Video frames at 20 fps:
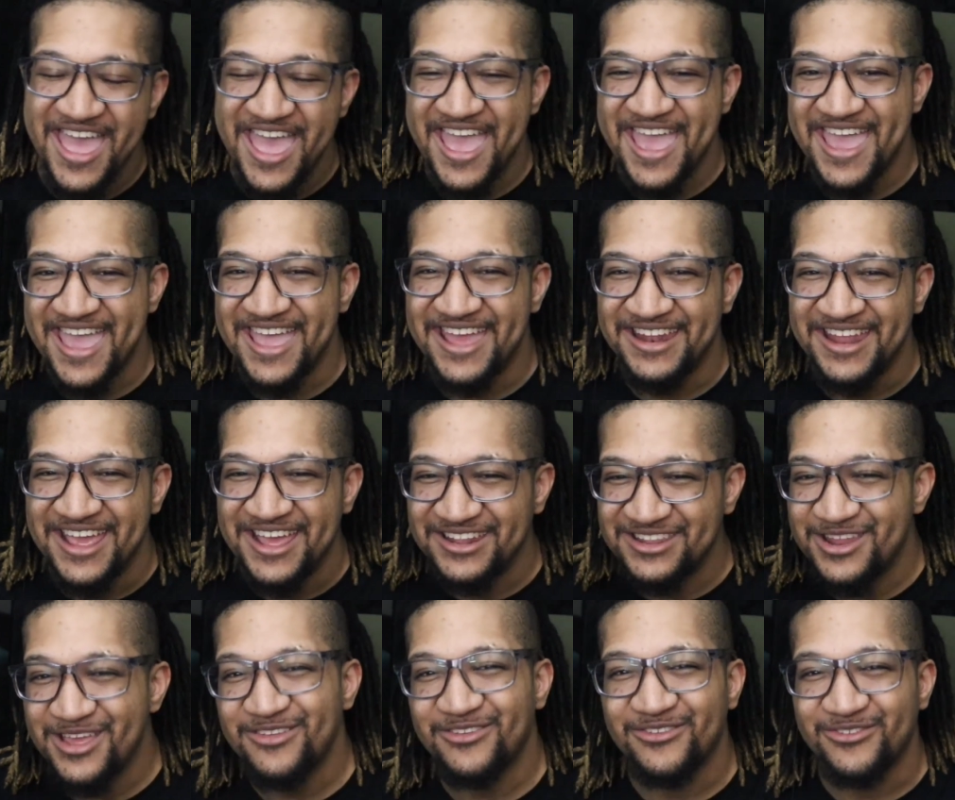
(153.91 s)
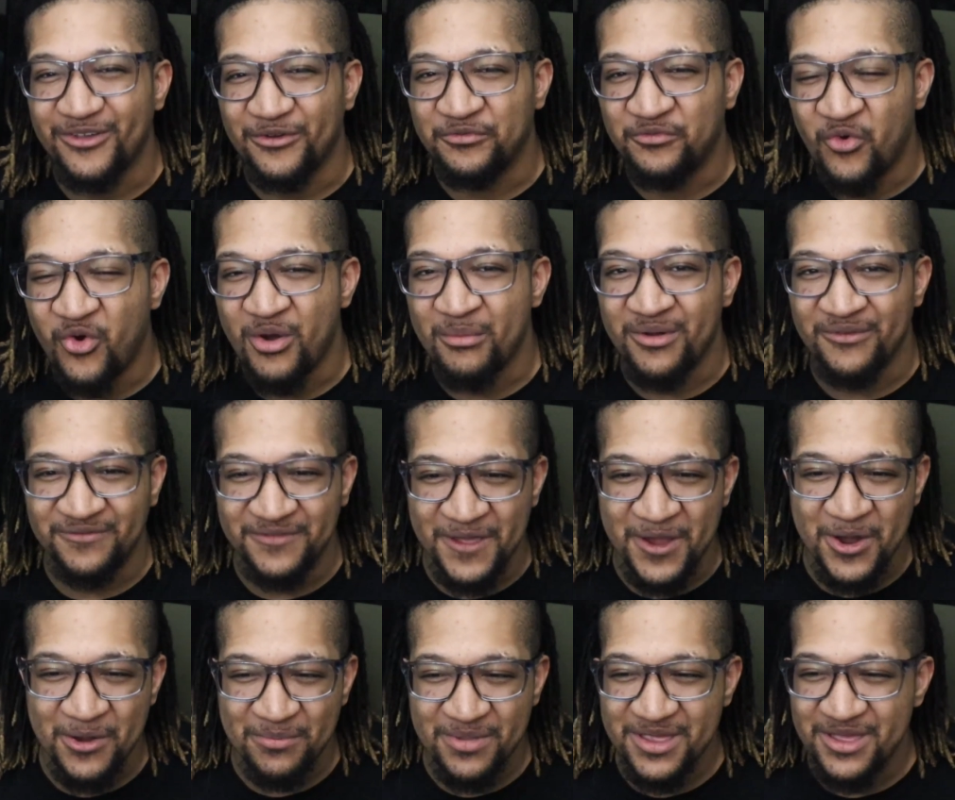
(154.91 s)
And this is a form of
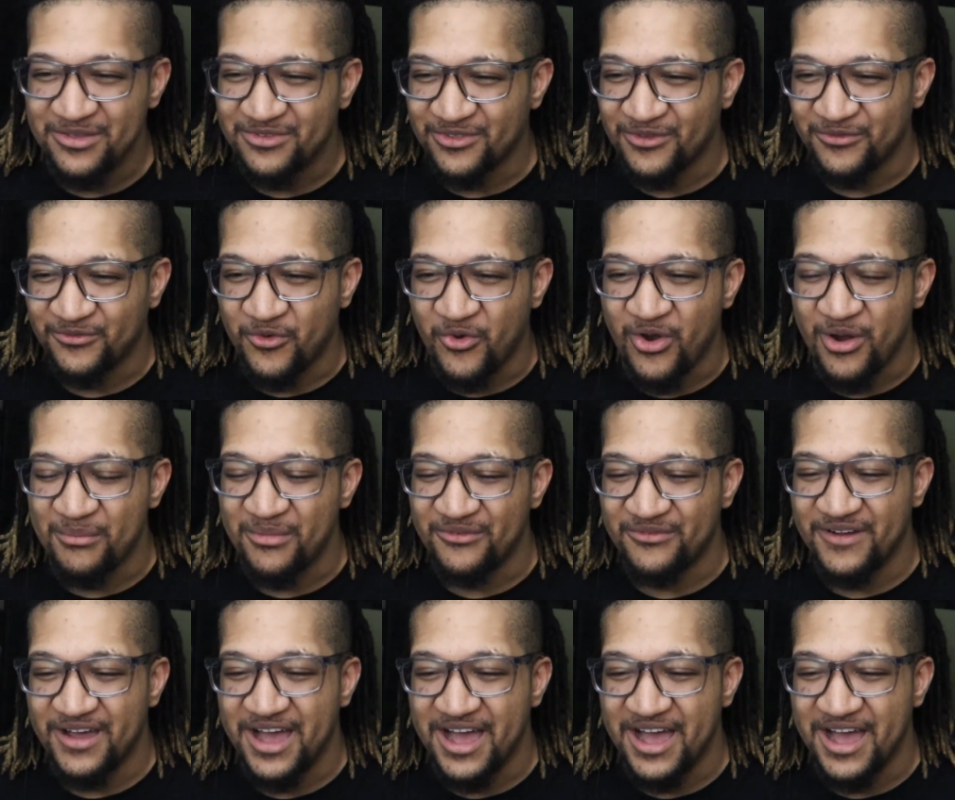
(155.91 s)
therapy. It's a form of